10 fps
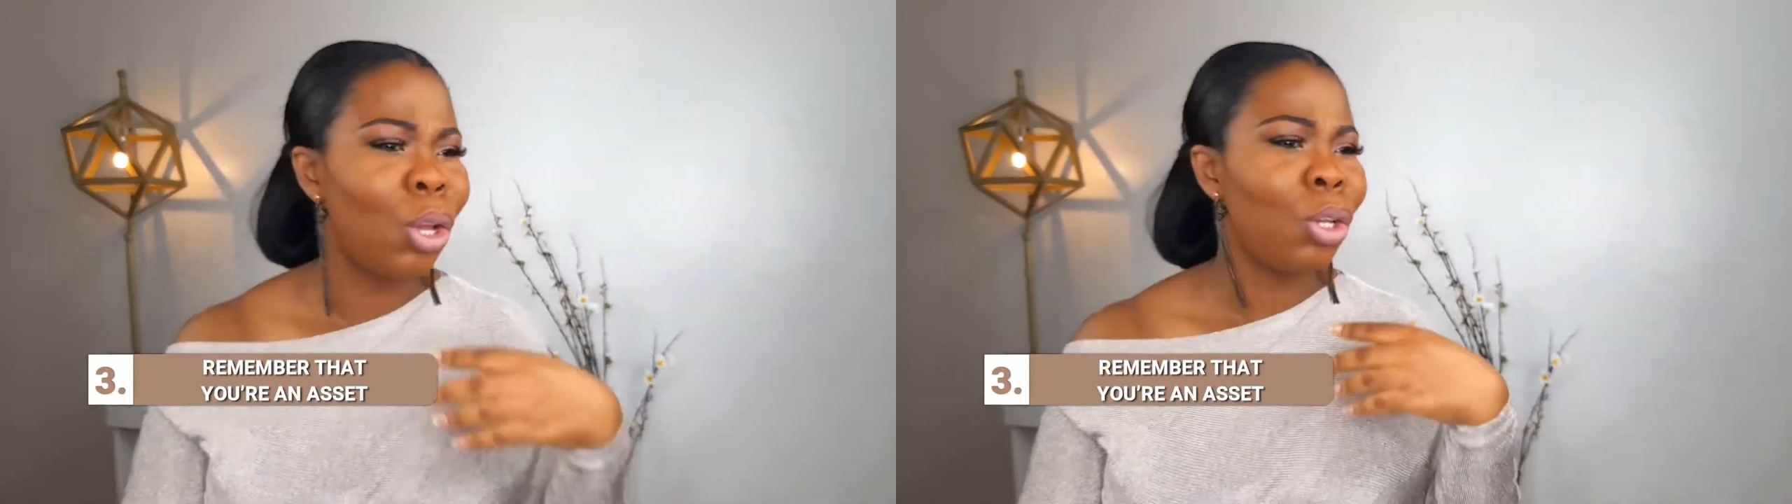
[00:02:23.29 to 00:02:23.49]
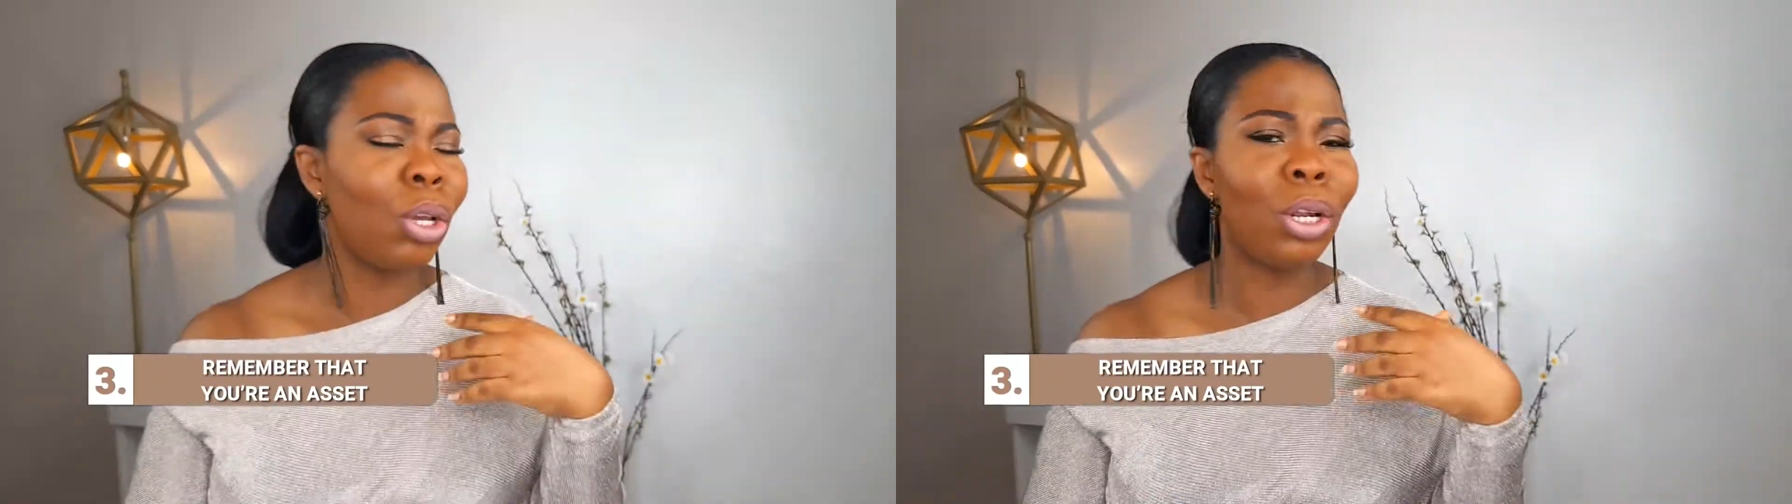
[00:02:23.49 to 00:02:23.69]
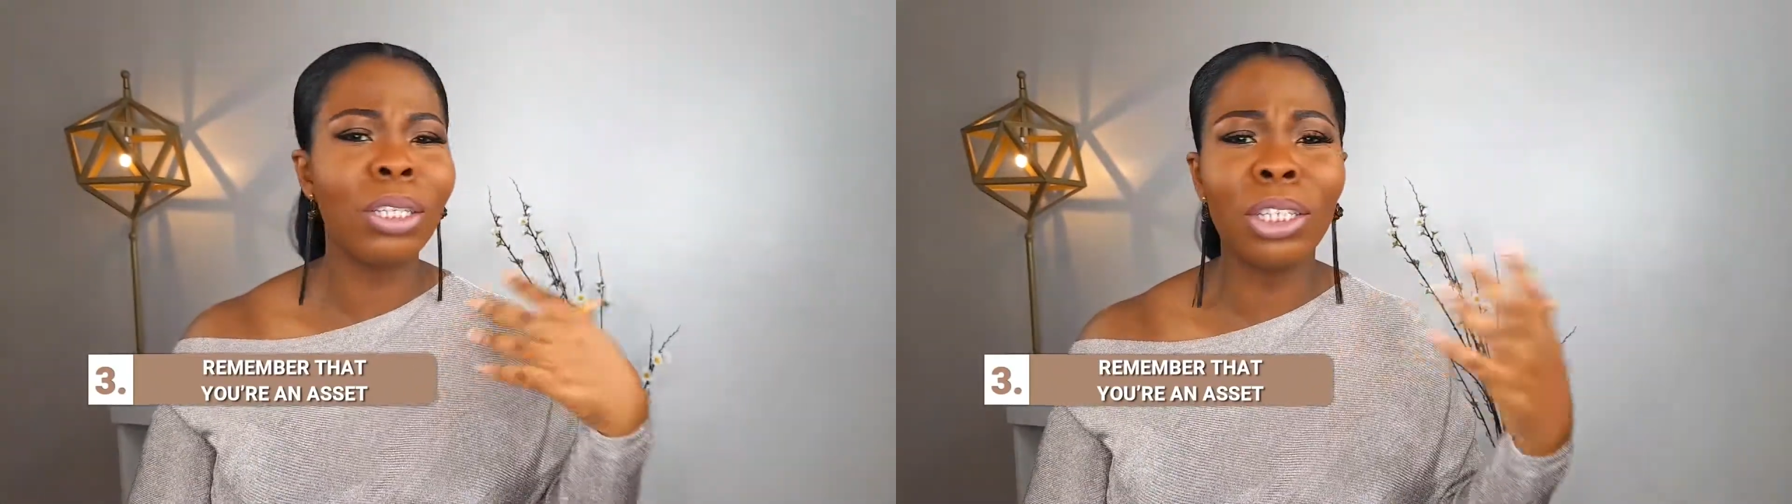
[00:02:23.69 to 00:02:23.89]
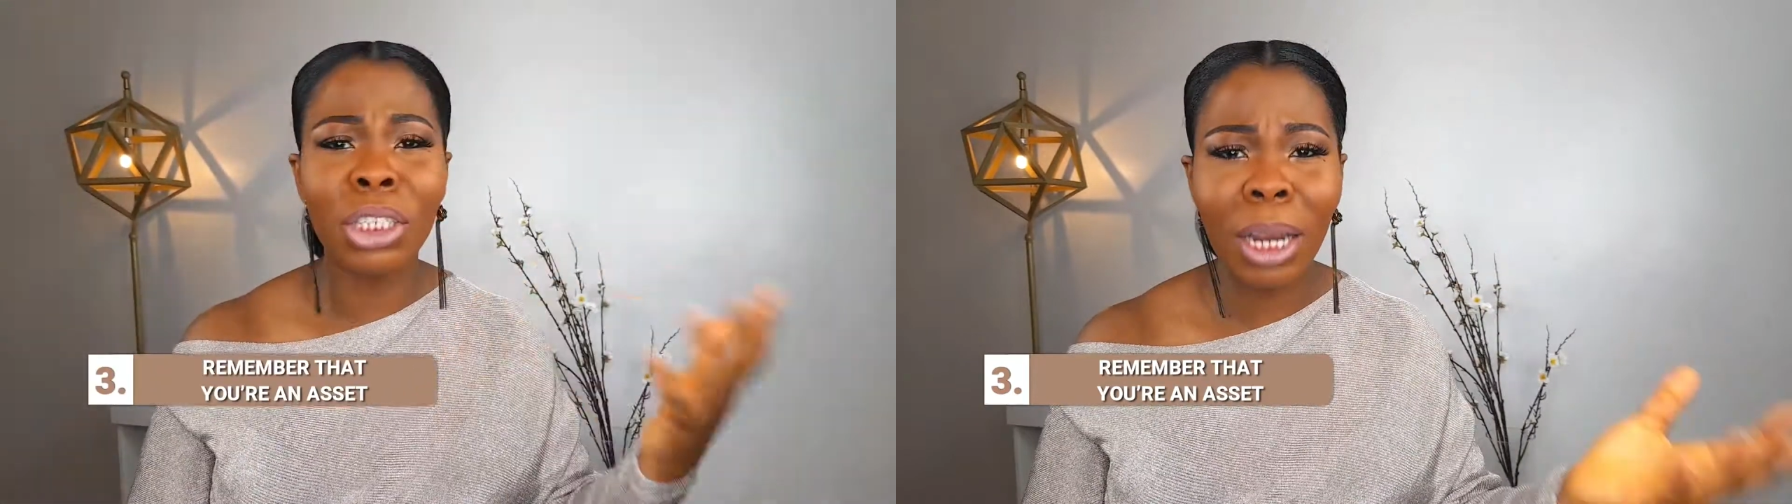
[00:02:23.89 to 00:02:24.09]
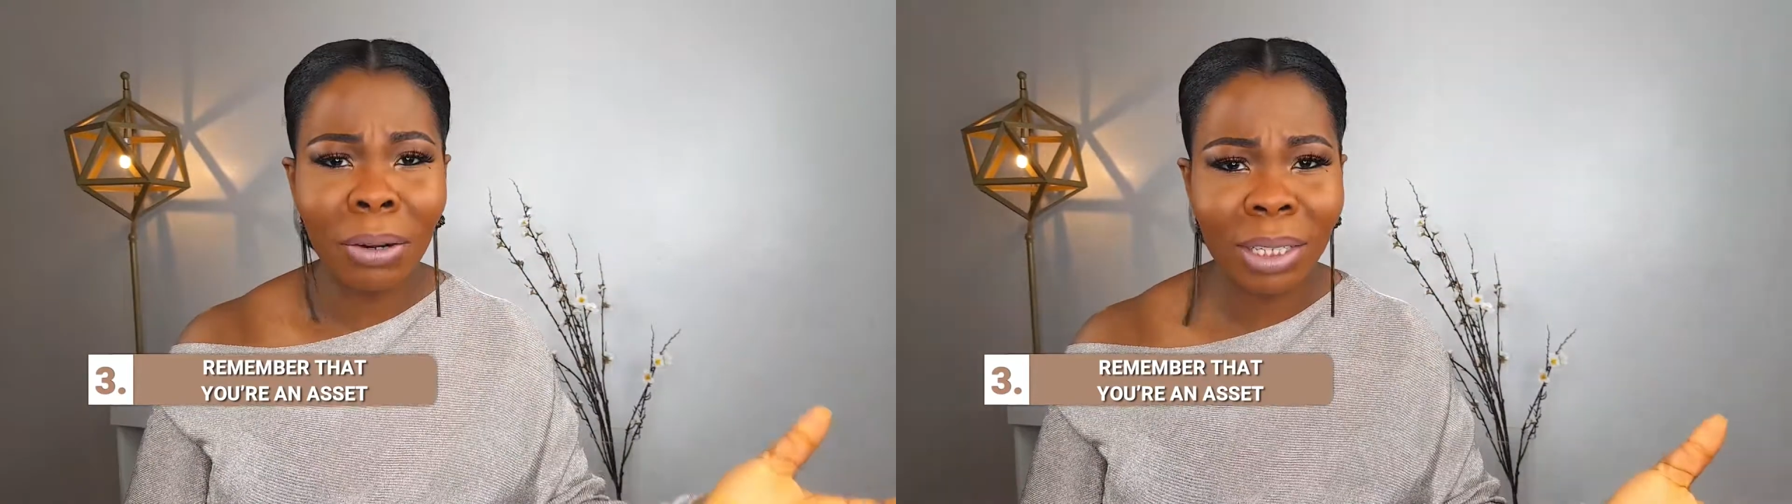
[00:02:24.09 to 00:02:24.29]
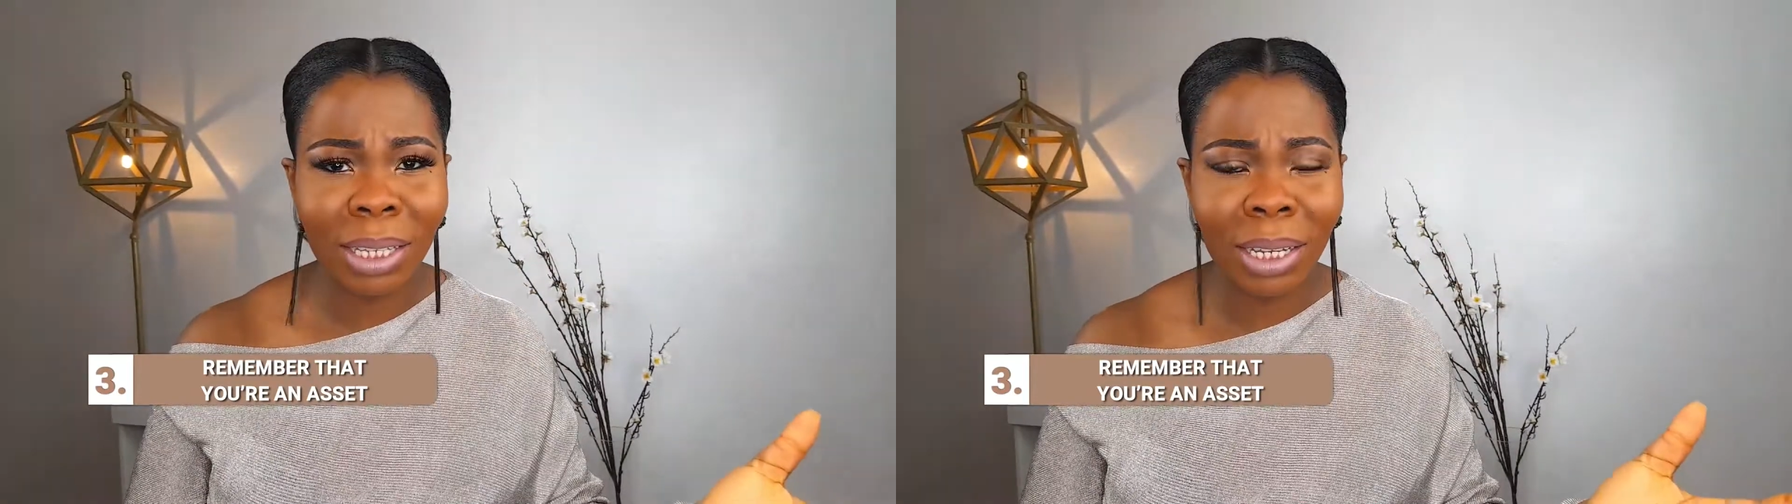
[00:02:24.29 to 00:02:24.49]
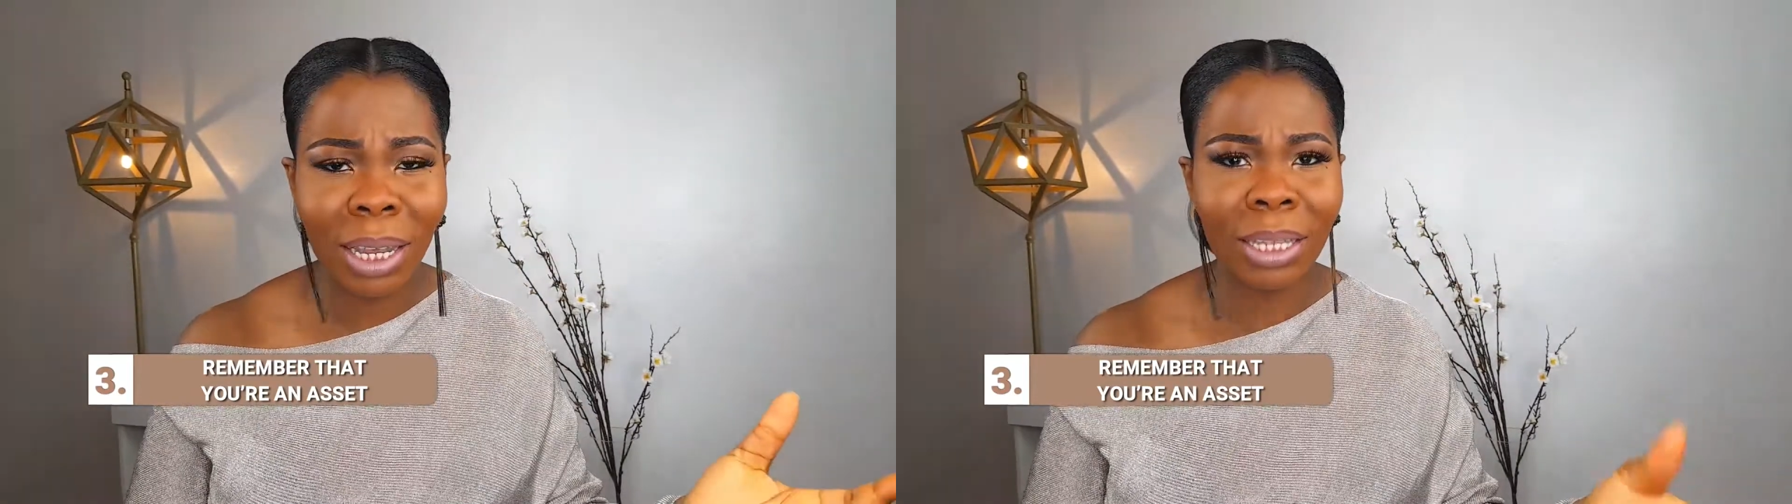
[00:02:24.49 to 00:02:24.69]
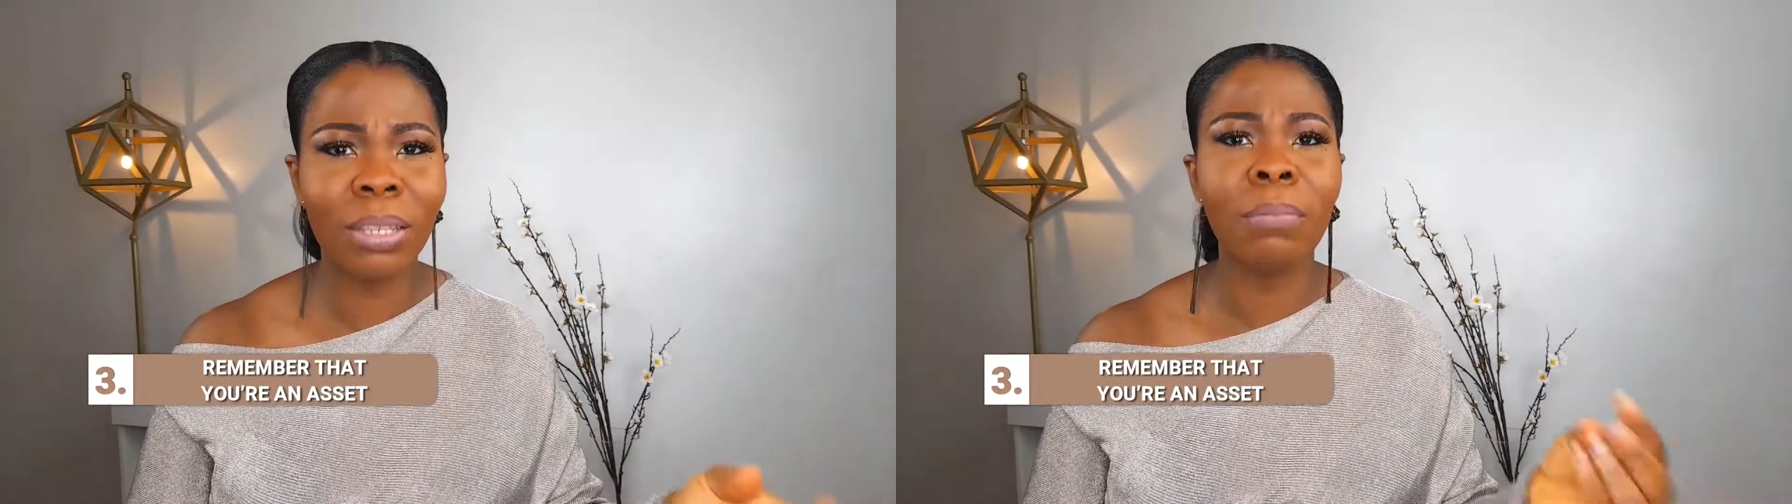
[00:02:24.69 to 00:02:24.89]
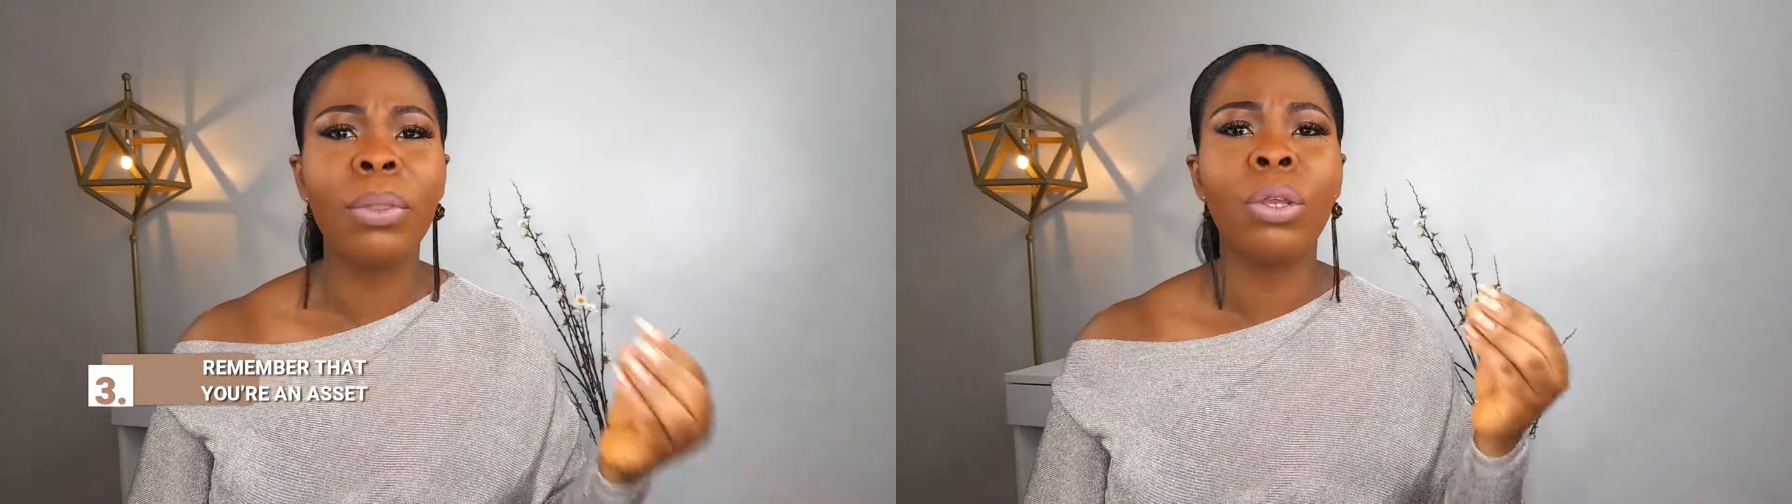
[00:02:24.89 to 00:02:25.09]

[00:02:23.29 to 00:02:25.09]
You're not a charity case.